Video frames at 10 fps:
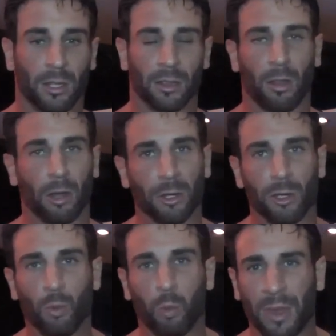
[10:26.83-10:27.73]
The longer
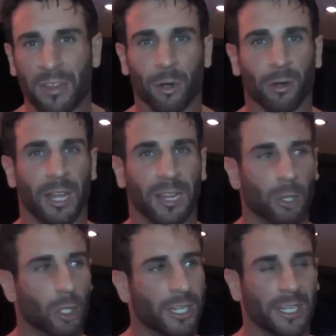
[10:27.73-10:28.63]
you wither and, and
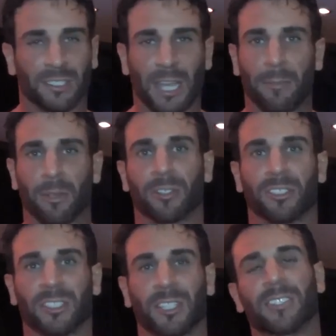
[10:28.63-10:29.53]
look and examine your
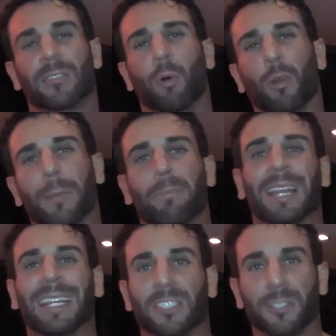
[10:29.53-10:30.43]
success, the more
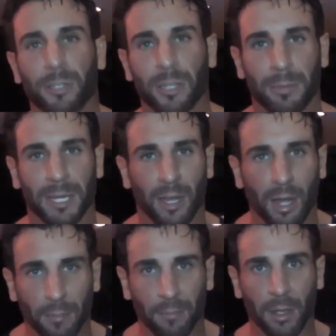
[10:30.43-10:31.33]
complacent you're going to
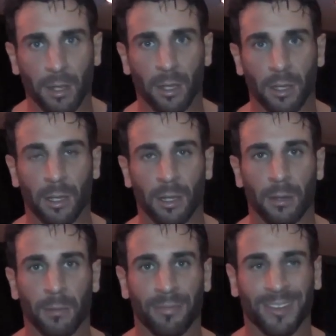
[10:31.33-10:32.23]
become.
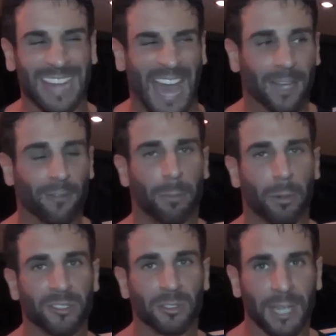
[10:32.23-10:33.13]
The lack of a
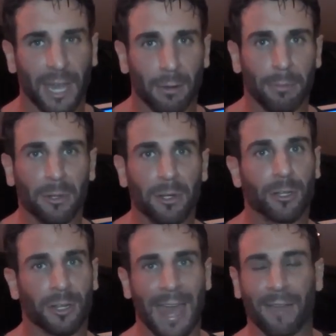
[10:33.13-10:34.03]
personal accountability you're
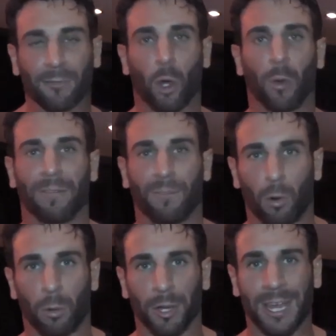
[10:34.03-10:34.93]
going to have going
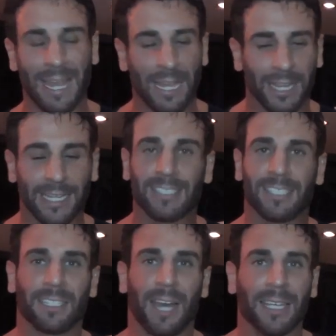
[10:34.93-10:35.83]
forward. Like I
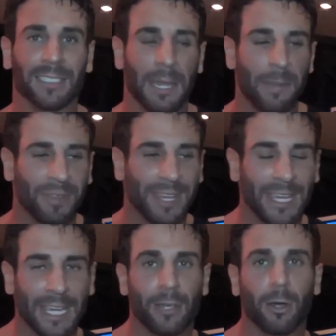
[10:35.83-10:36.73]
said, guys,
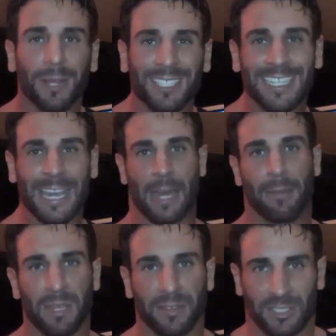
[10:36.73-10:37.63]
ego is the
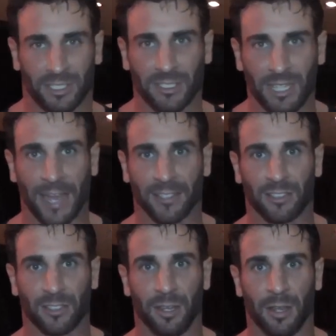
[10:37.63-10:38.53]
enemy of
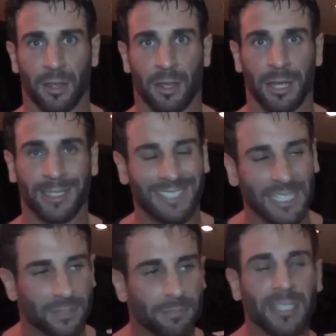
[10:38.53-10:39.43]
success.
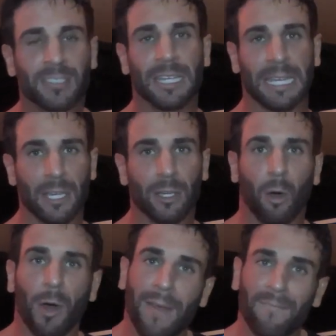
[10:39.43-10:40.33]
Dismiss the ego,
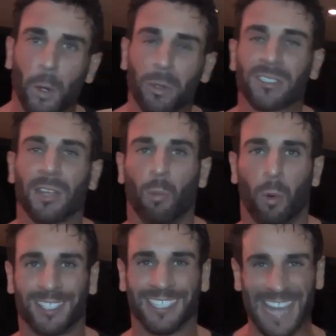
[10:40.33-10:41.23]
focus on
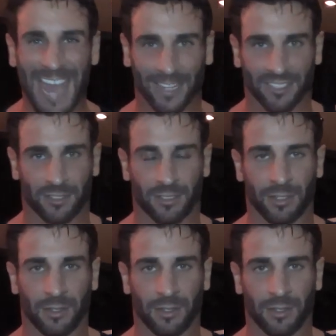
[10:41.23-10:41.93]
what's next.